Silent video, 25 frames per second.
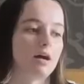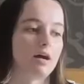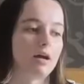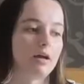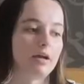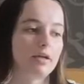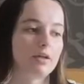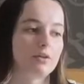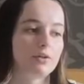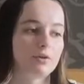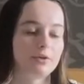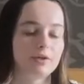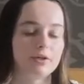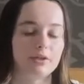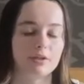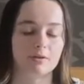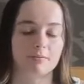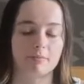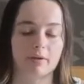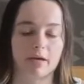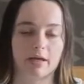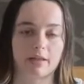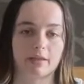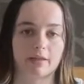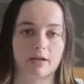including the
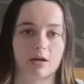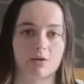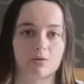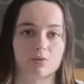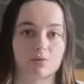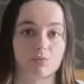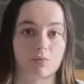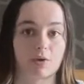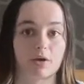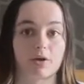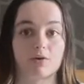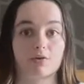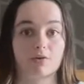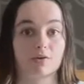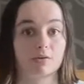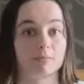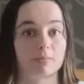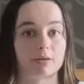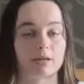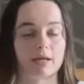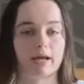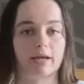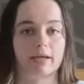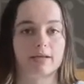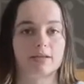pair that I was wearing on the
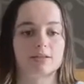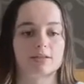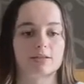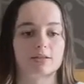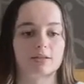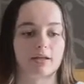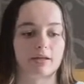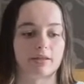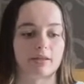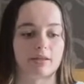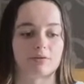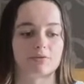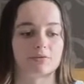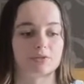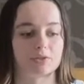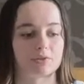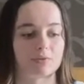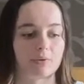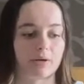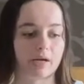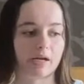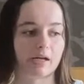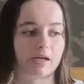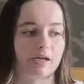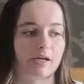plane. So like there's
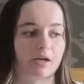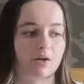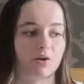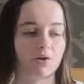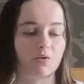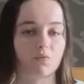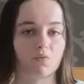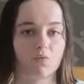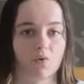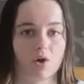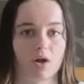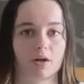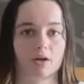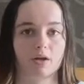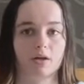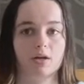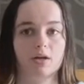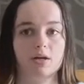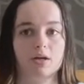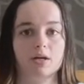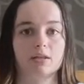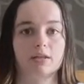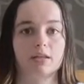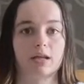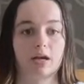3 in here and 1
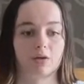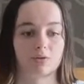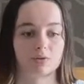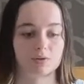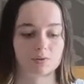that I was